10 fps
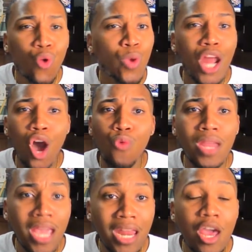We don't
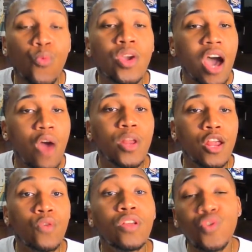need it. We already knew that